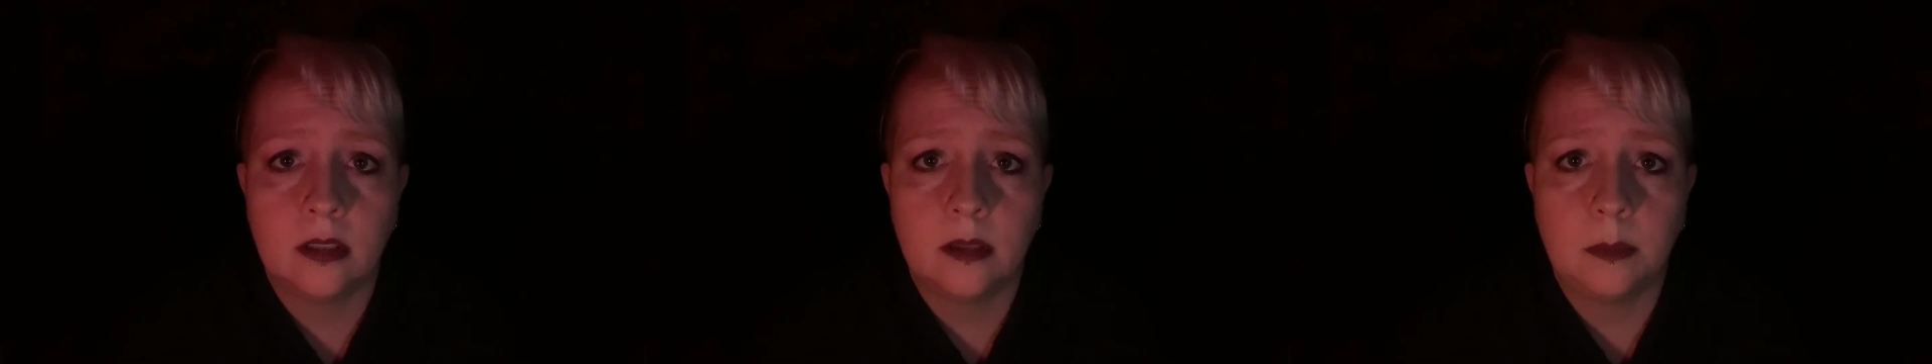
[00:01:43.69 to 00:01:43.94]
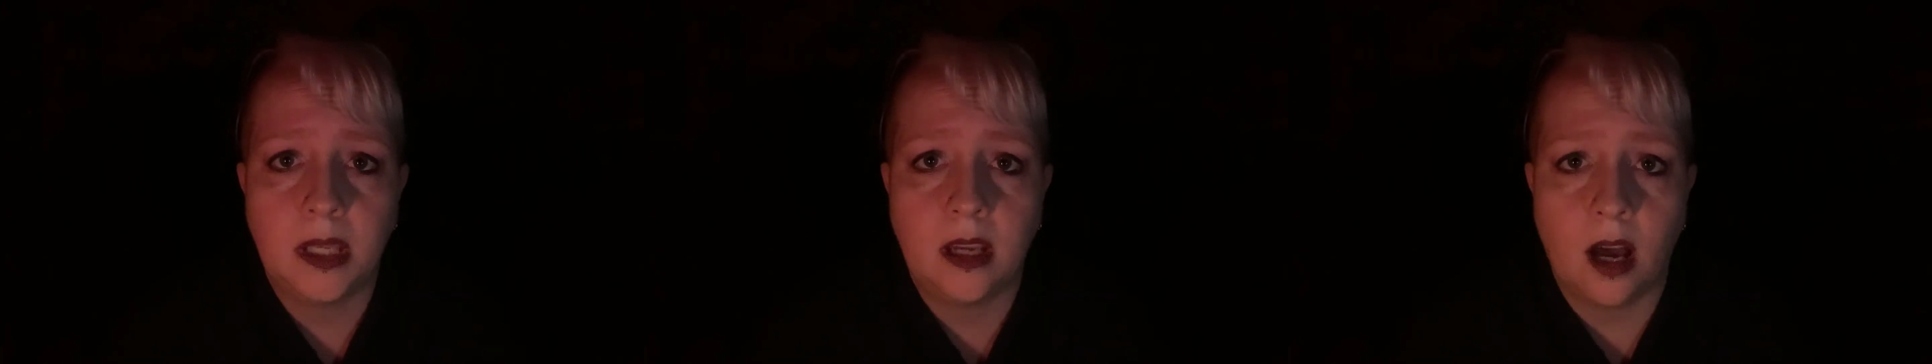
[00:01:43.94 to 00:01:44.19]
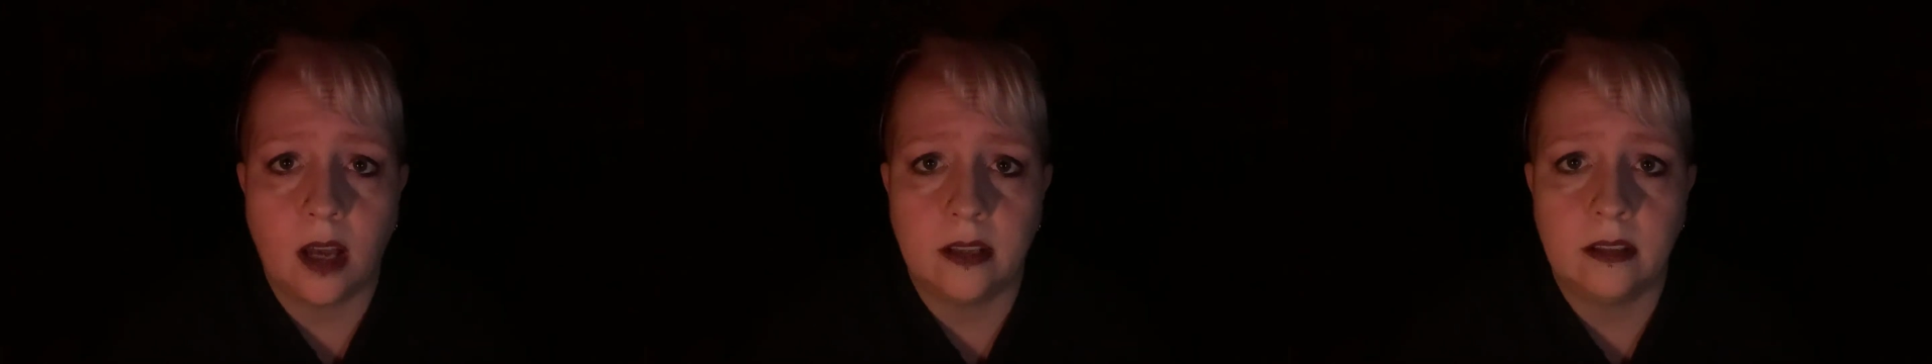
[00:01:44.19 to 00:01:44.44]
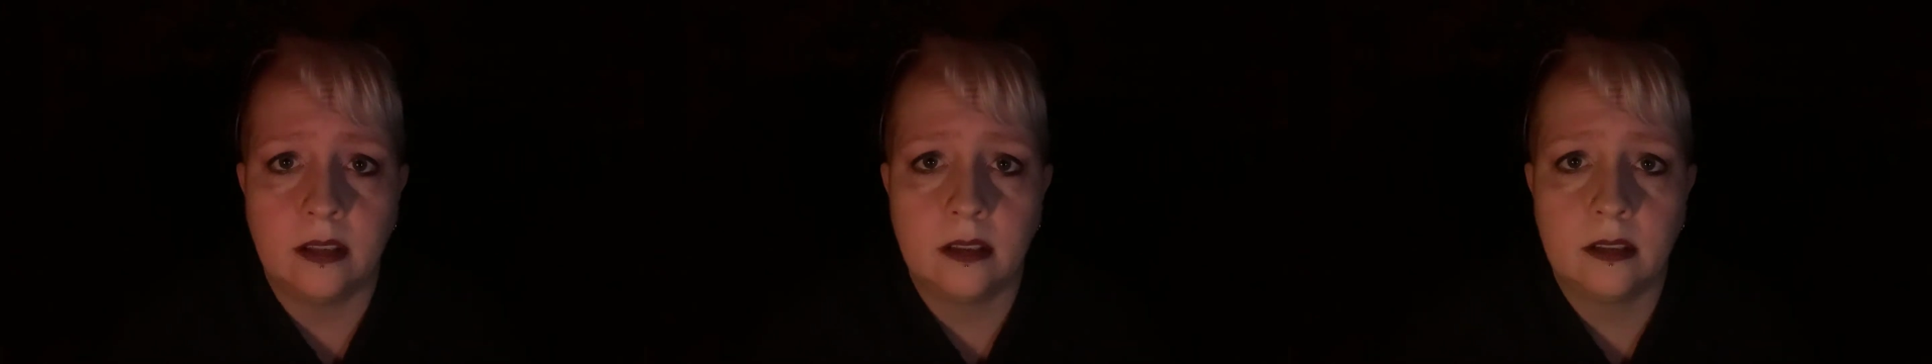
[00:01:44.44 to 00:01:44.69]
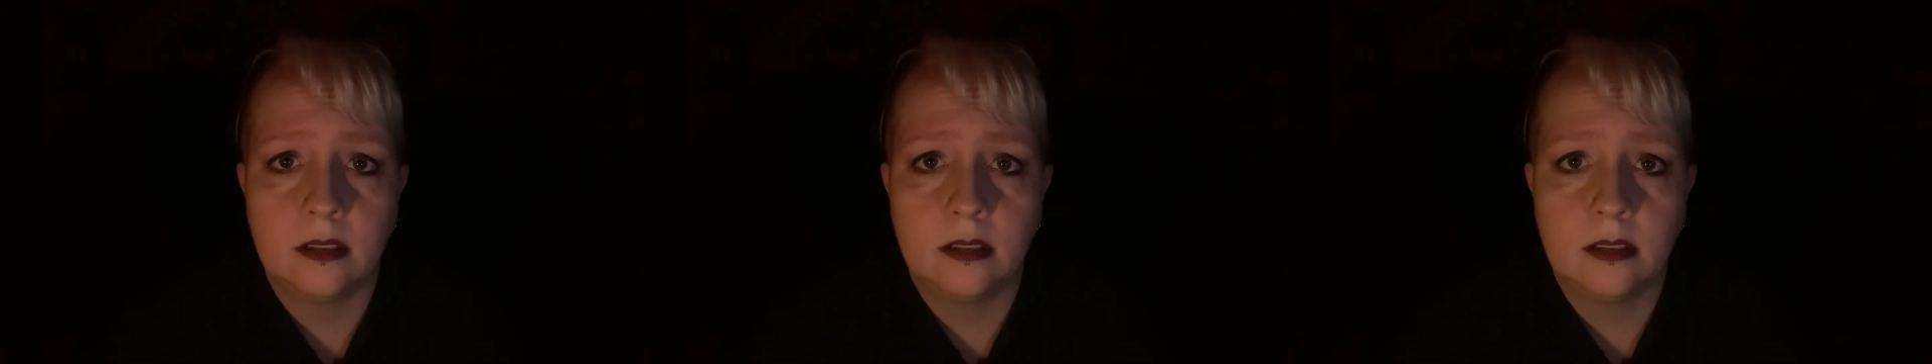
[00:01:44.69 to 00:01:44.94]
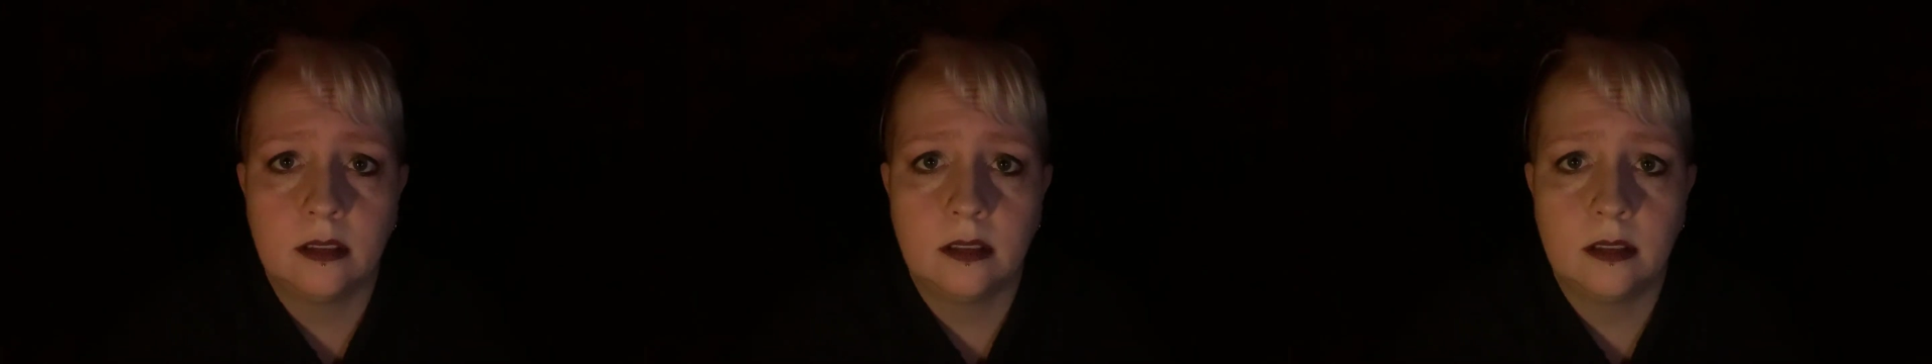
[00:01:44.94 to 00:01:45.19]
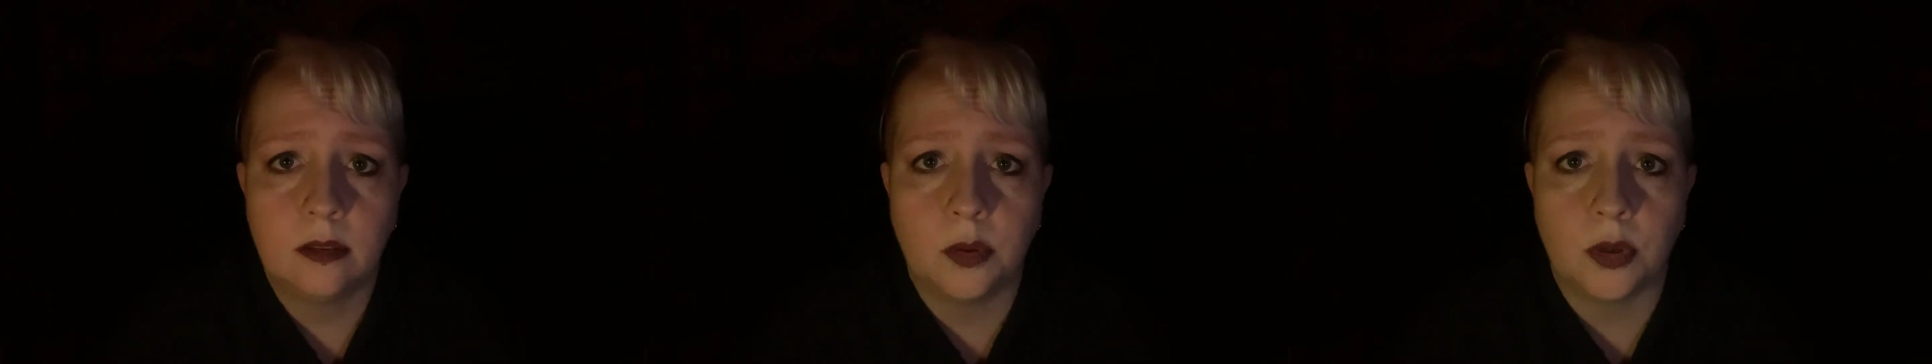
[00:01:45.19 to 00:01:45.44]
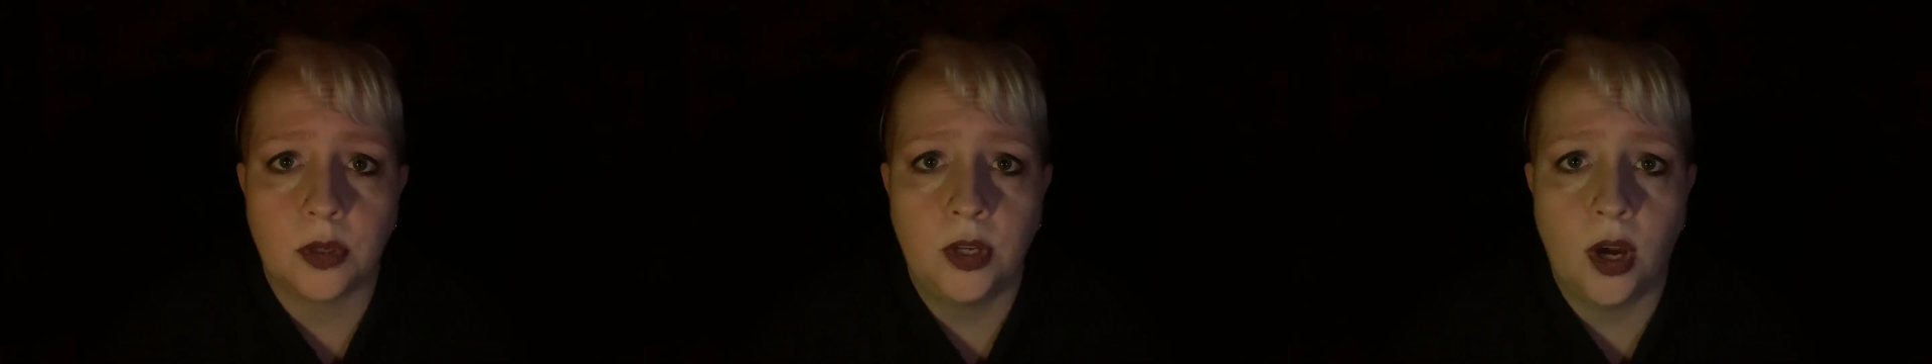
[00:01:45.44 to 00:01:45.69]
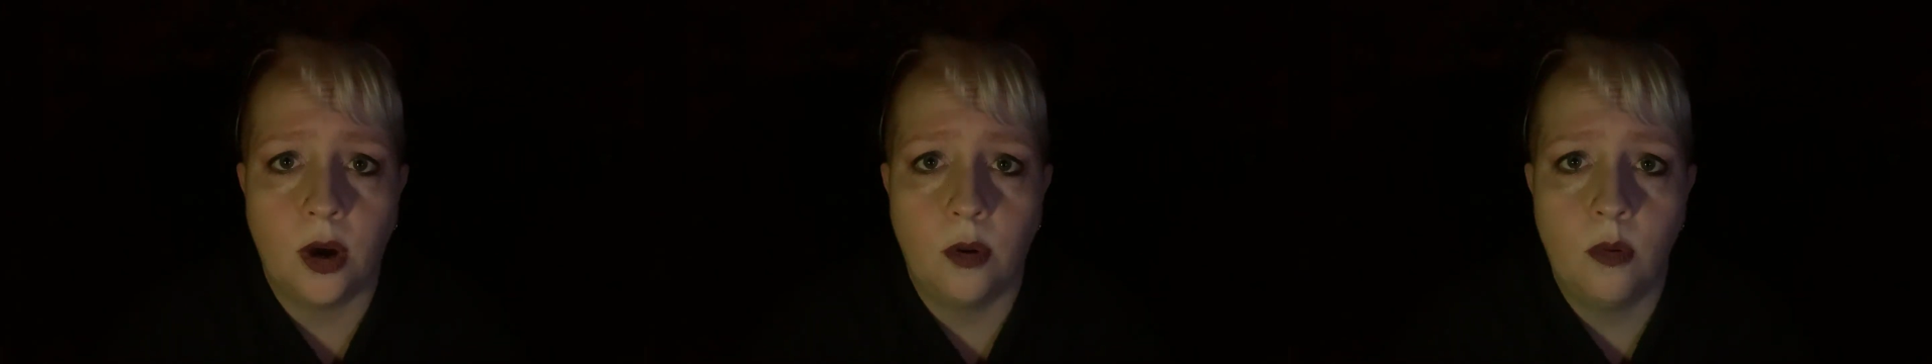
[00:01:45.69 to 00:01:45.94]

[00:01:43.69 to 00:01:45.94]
be kind or go.